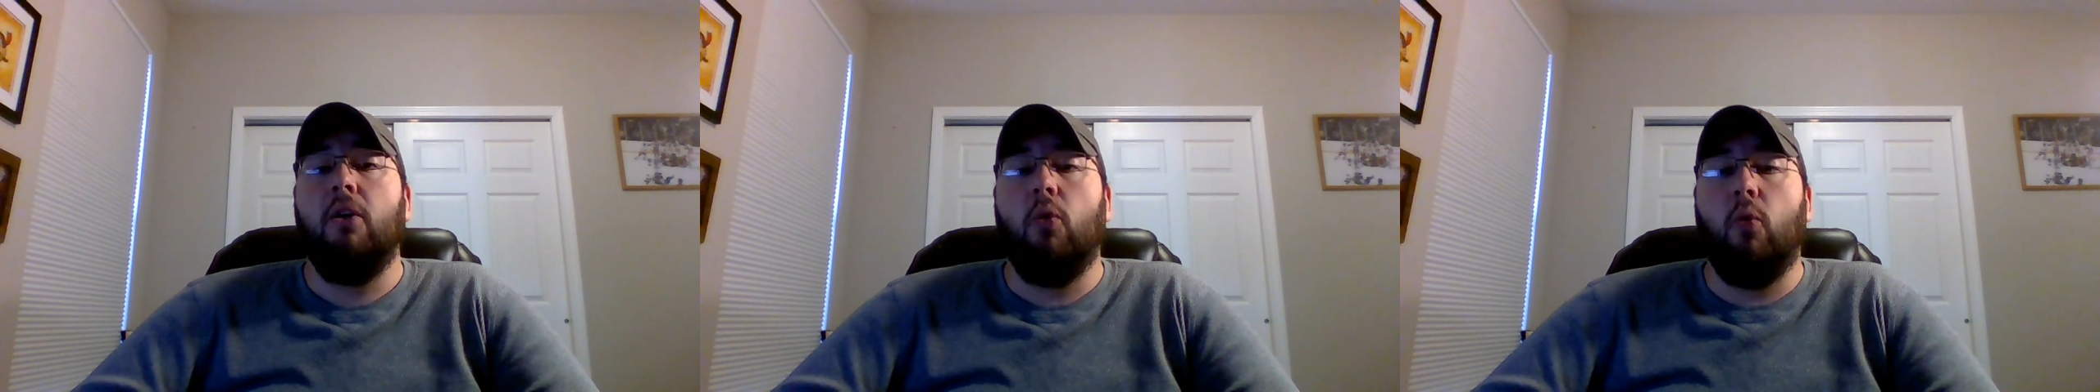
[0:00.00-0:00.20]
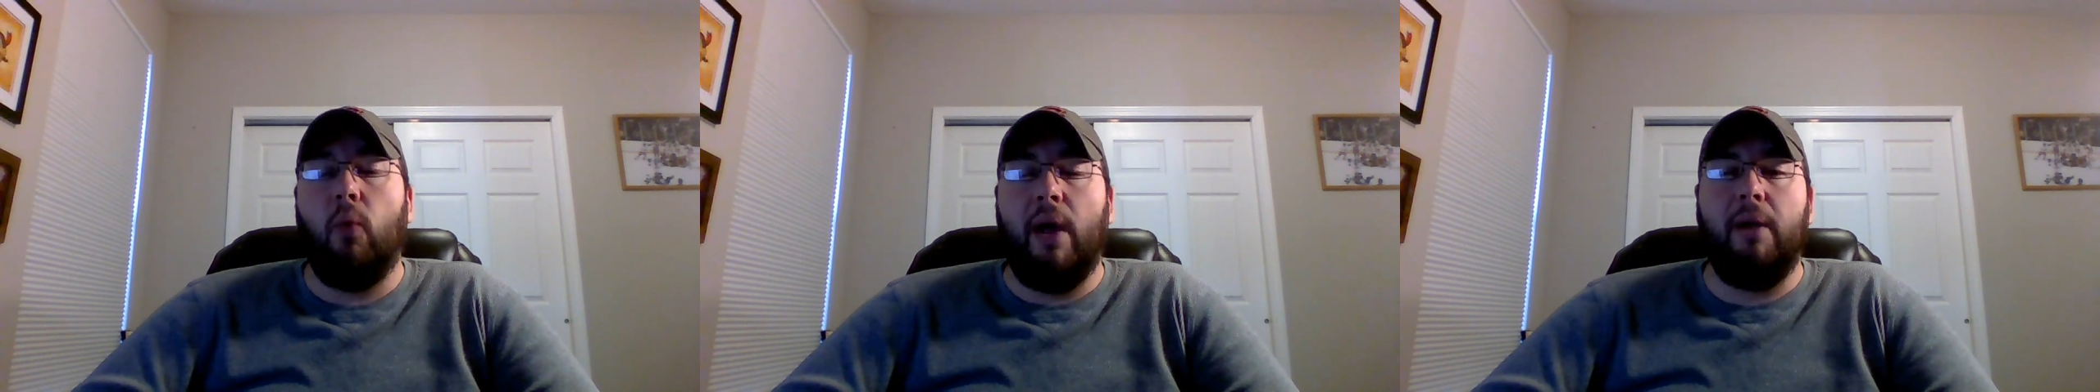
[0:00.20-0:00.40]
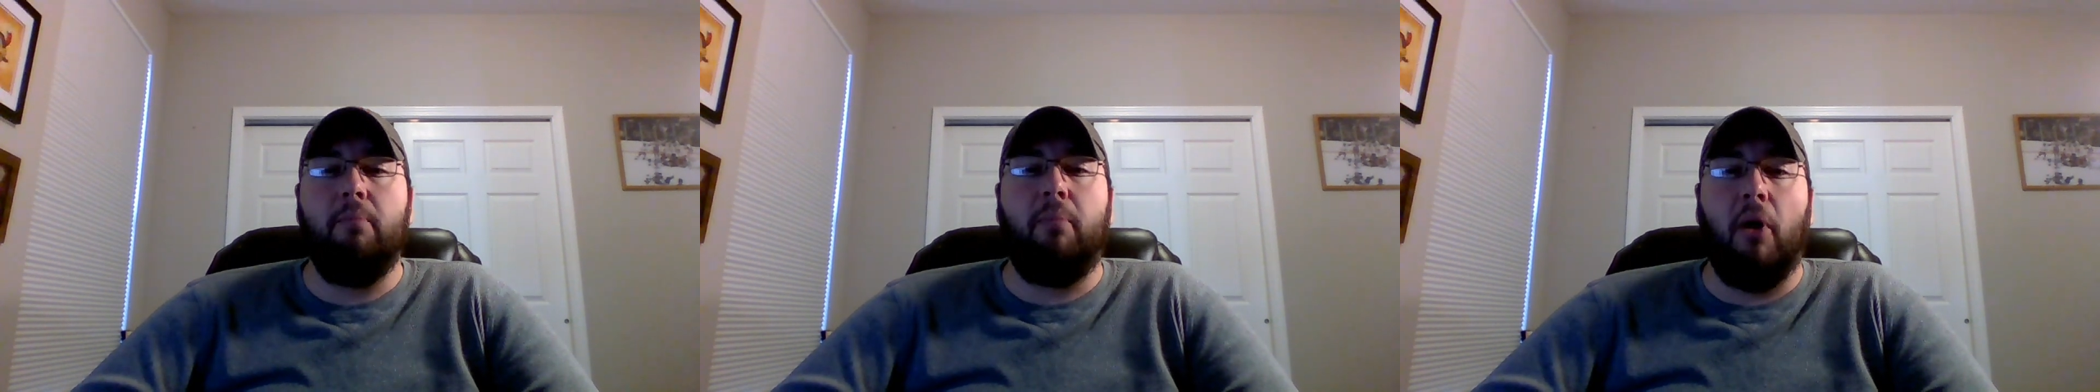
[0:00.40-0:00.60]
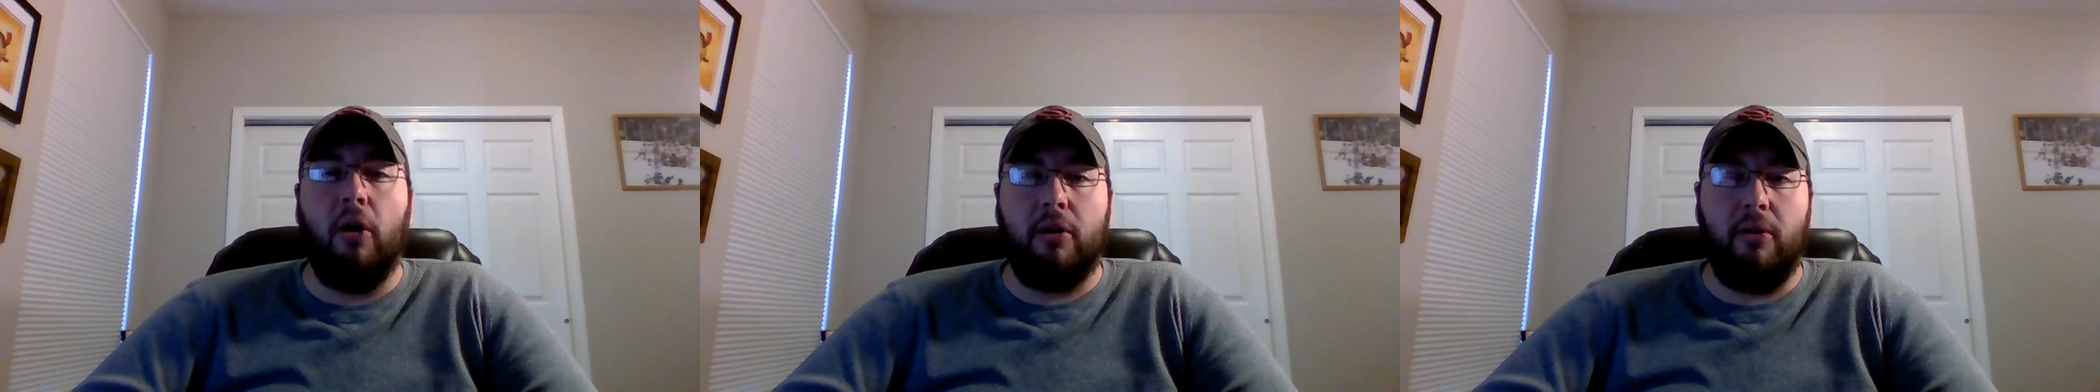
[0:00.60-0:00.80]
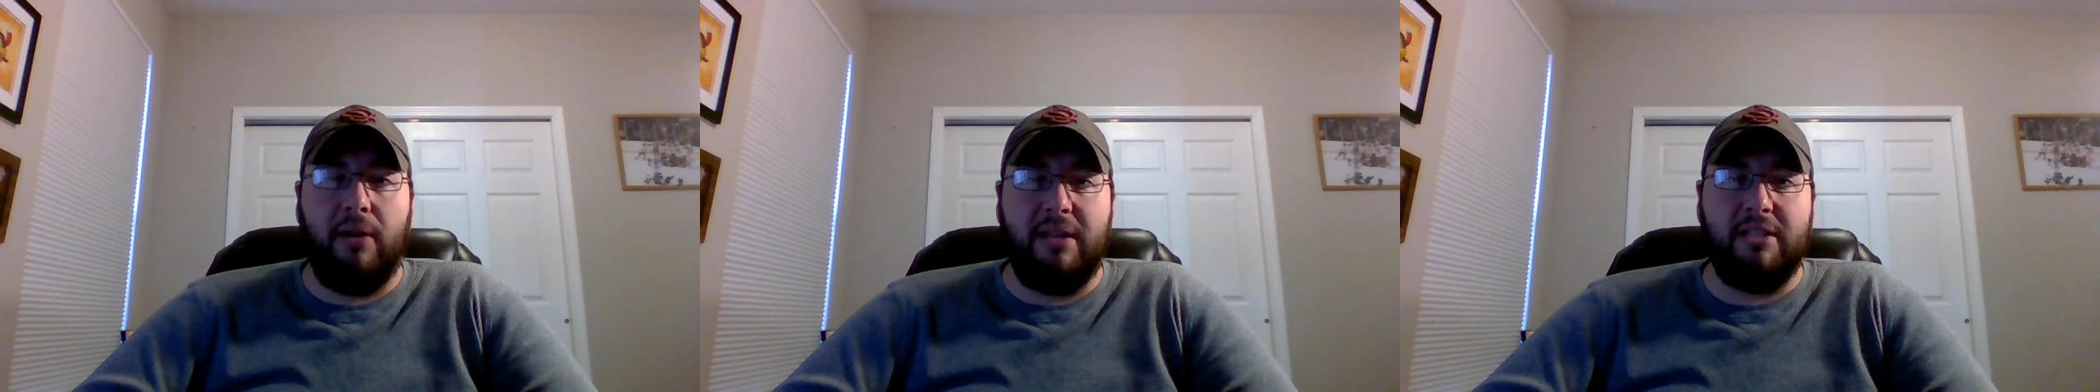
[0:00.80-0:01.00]
when
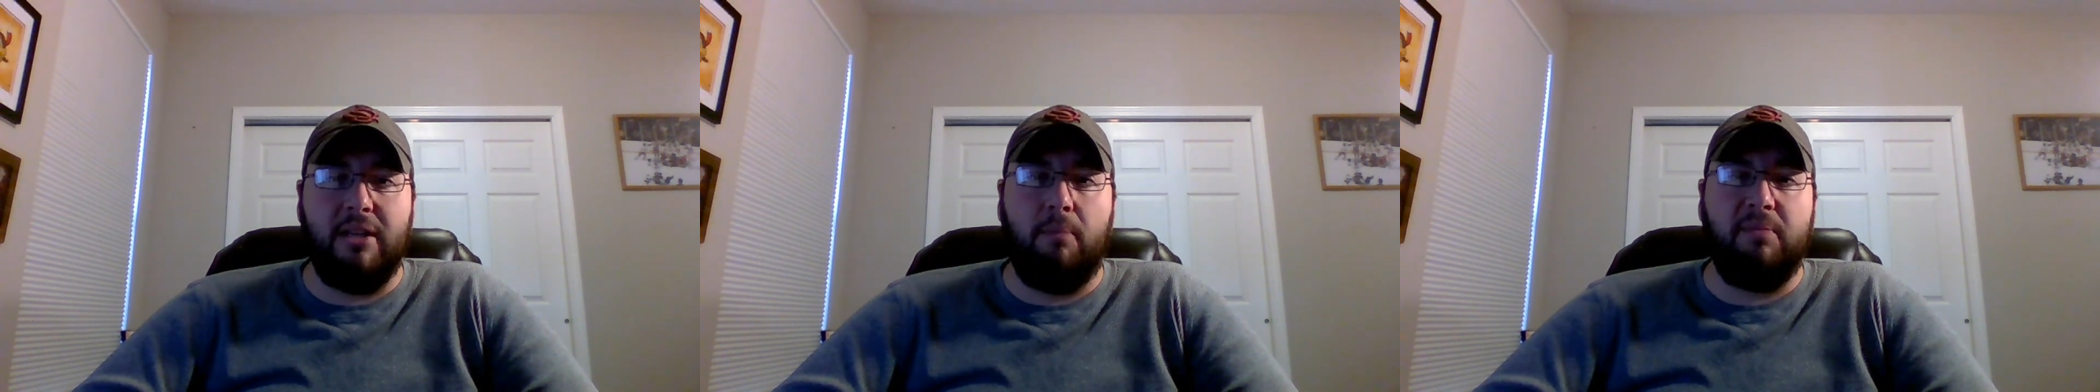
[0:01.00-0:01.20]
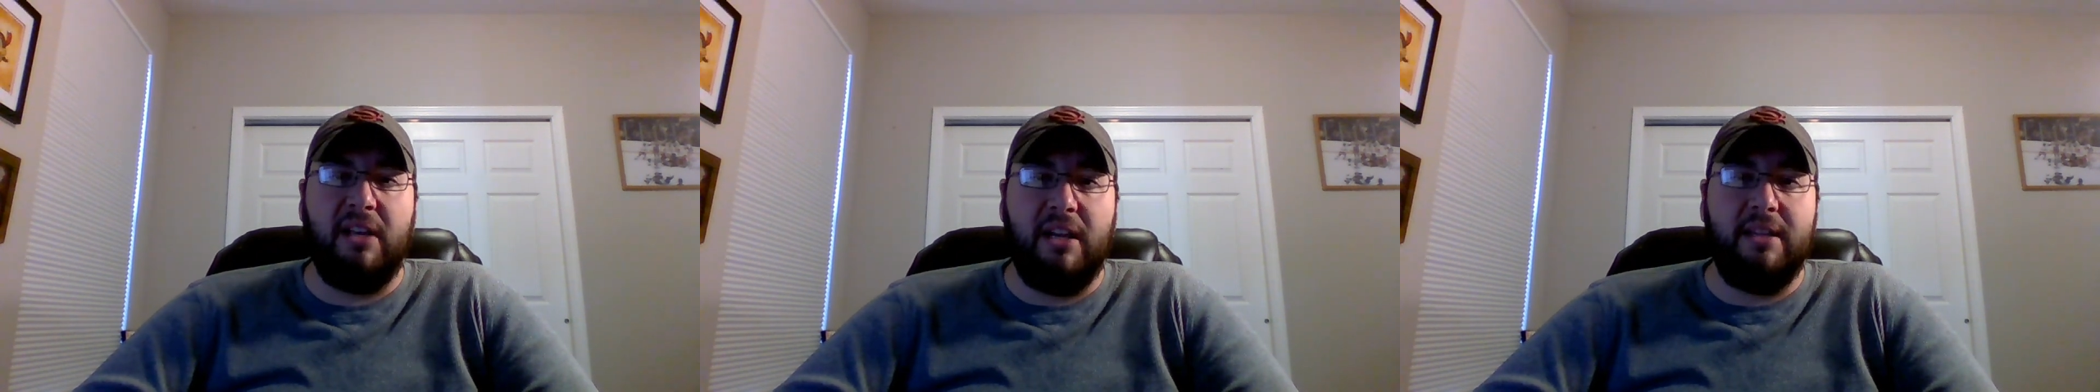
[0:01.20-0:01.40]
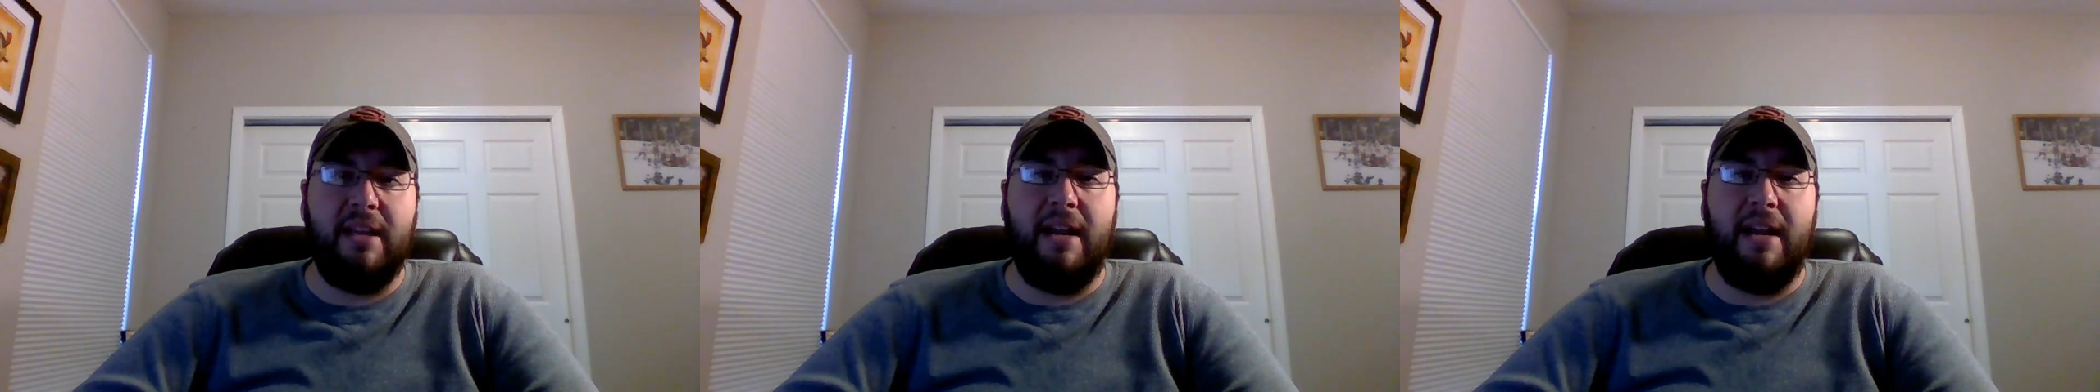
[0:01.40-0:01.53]
Parker has updated